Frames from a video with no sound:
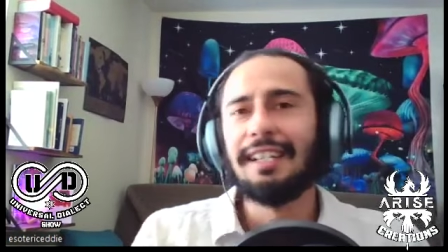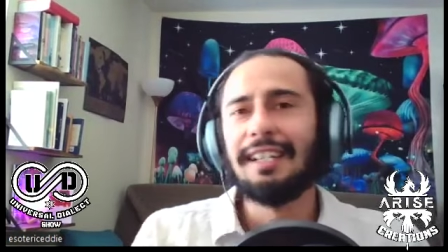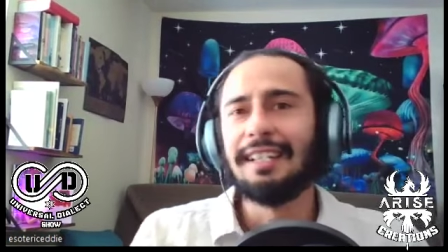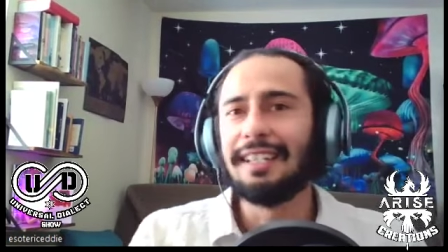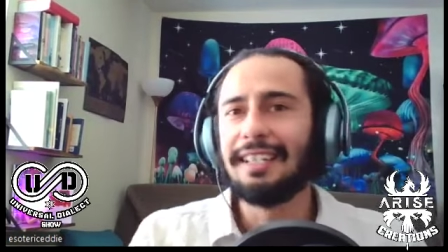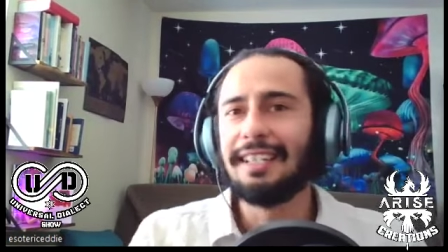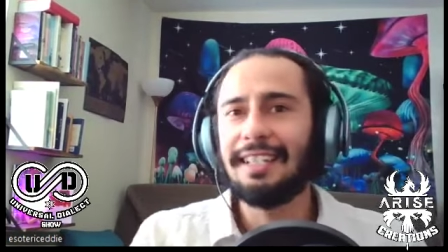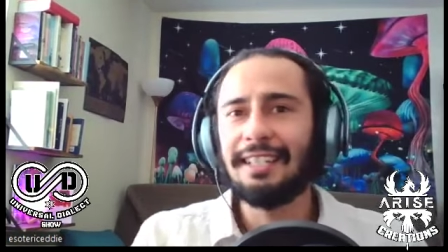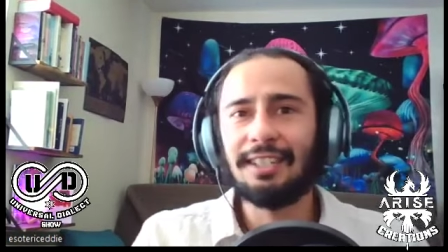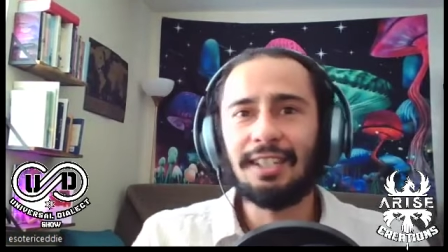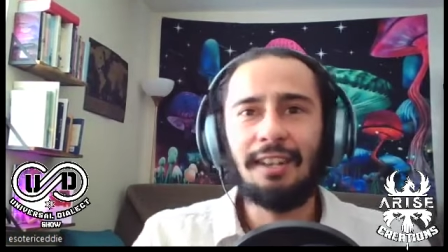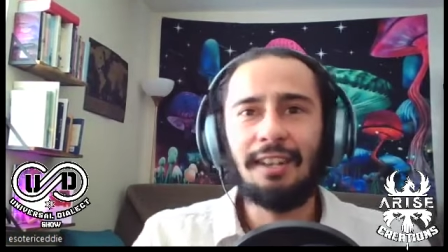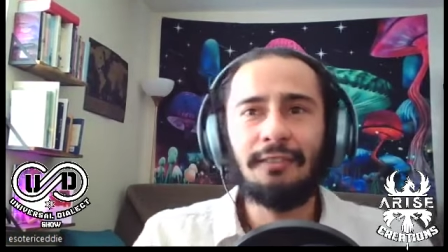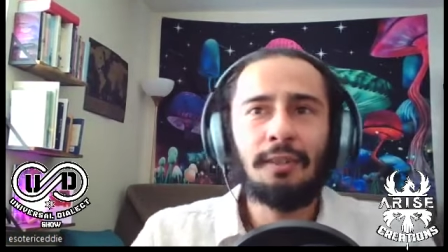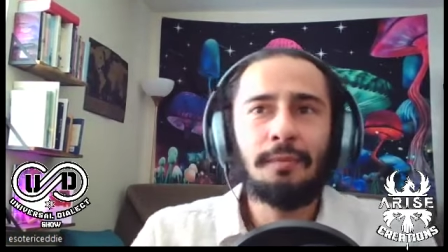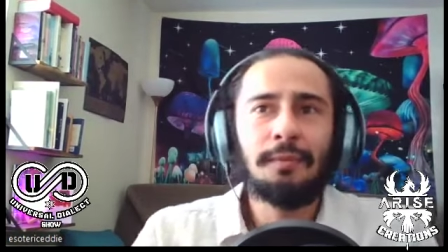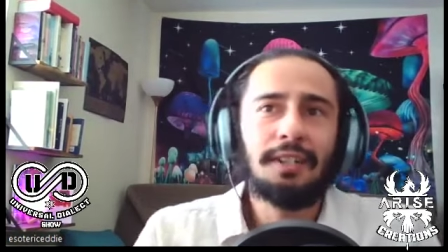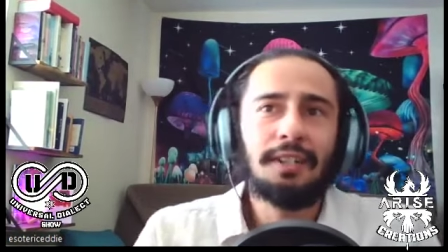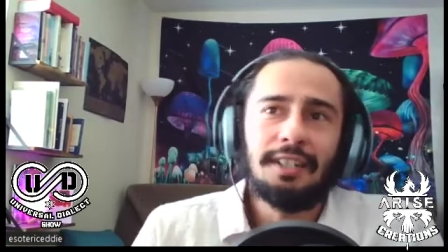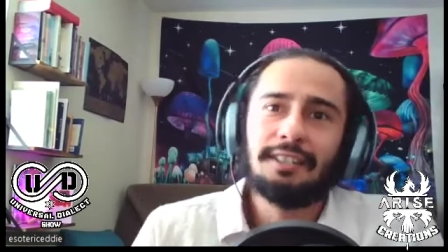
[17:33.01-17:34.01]
The kids
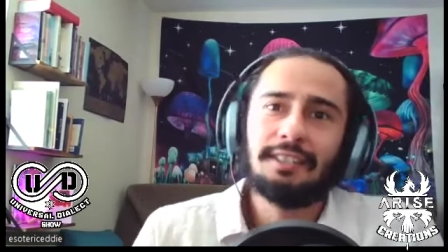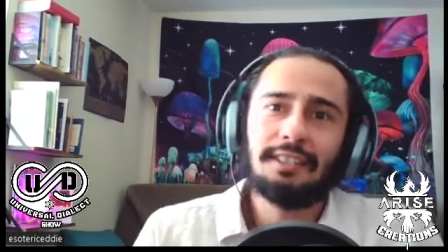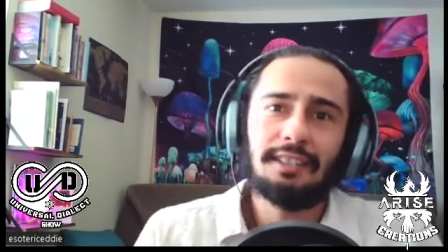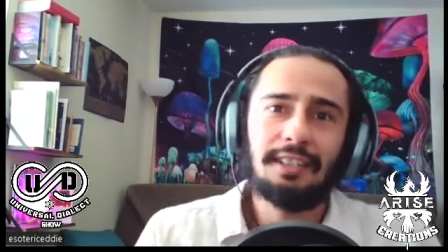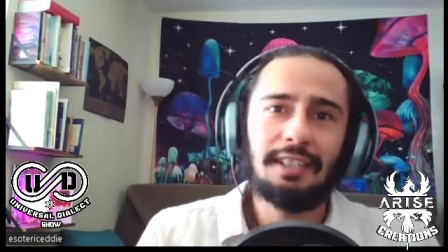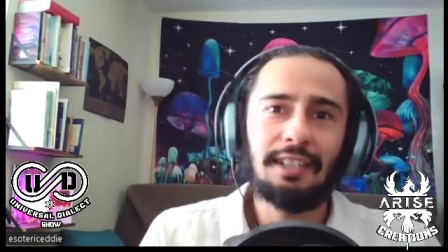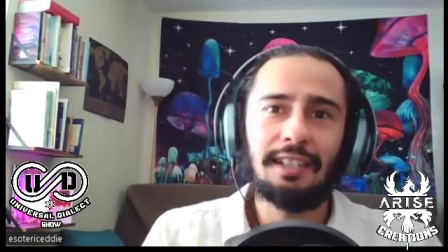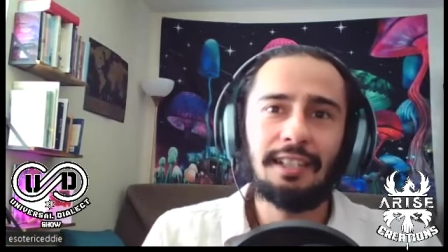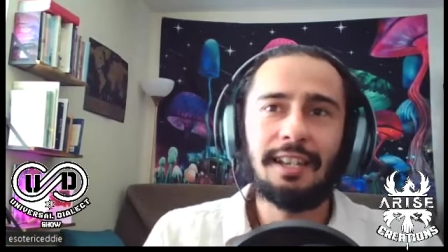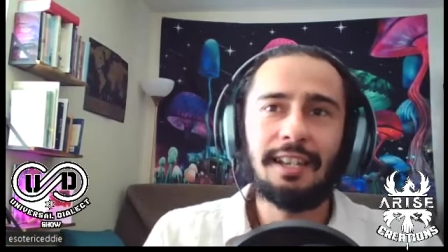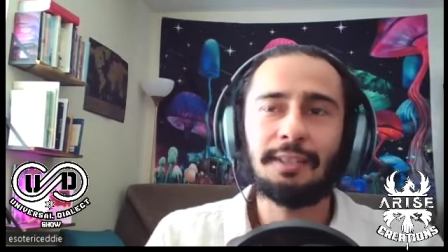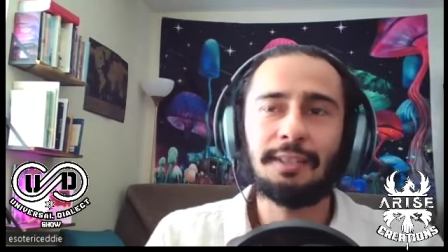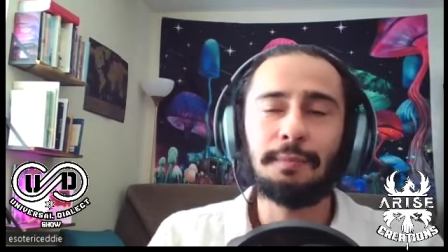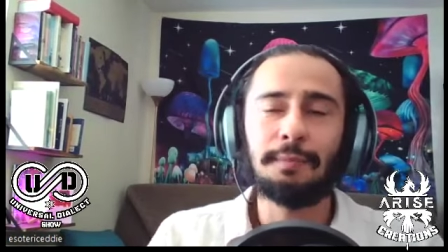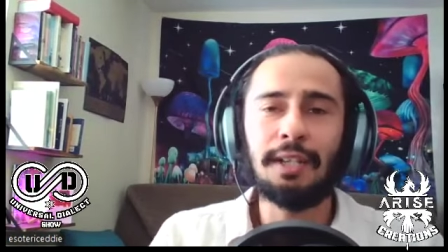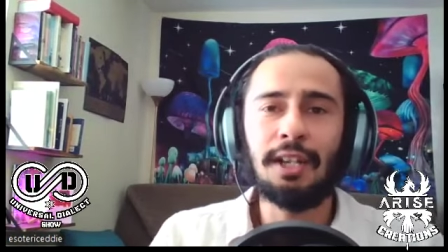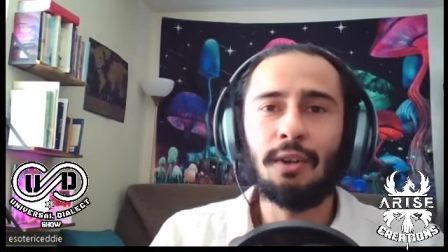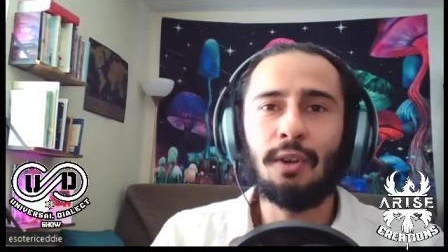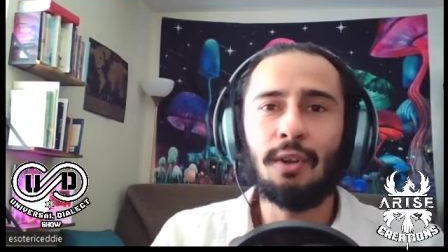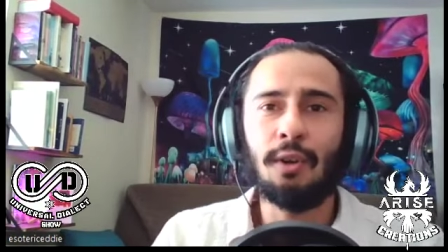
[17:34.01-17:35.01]
loved him because he let us
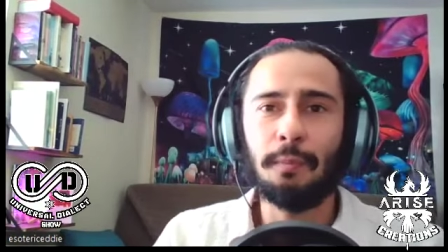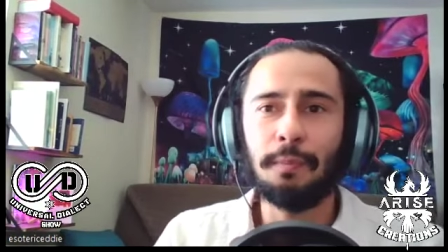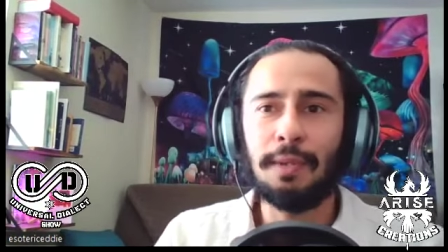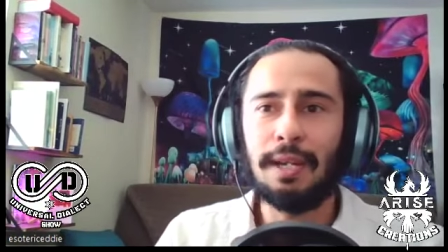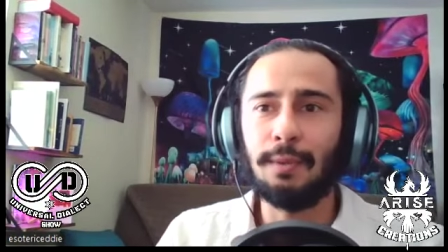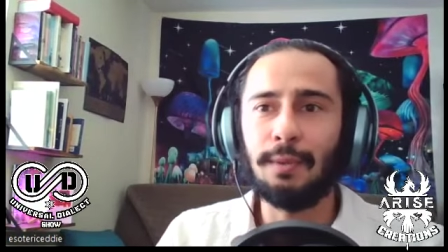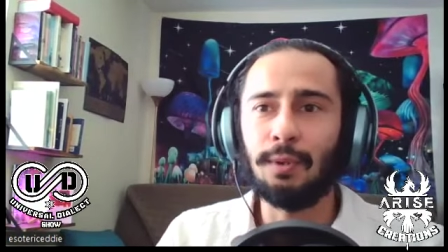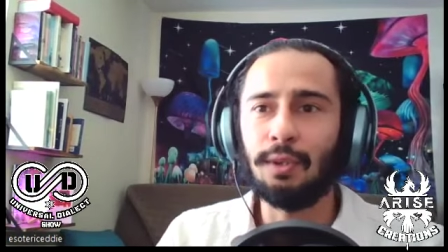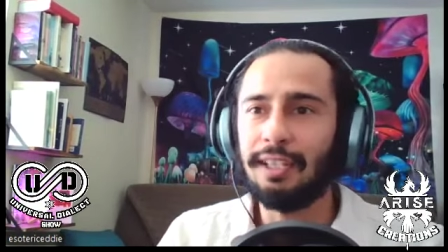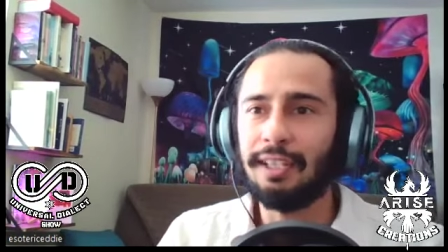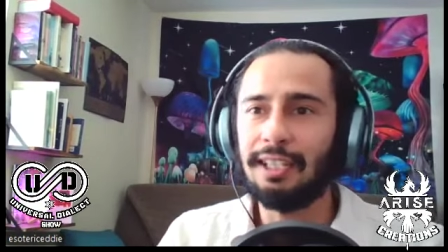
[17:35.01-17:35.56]
be our own people.